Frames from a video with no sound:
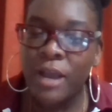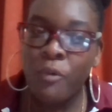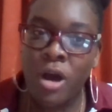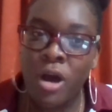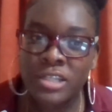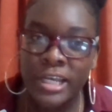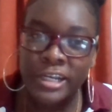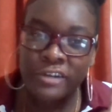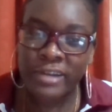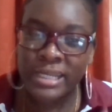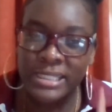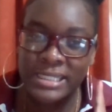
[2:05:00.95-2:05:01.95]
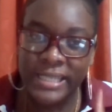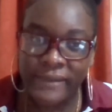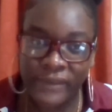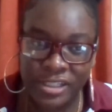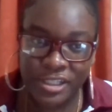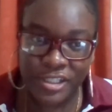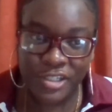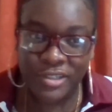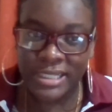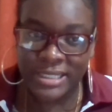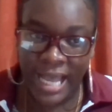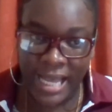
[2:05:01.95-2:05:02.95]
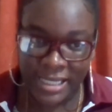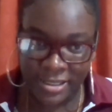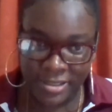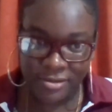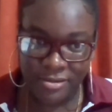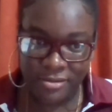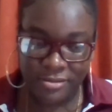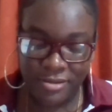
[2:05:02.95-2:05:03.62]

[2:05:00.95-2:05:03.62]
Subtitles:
I want a grade 7 student to answer.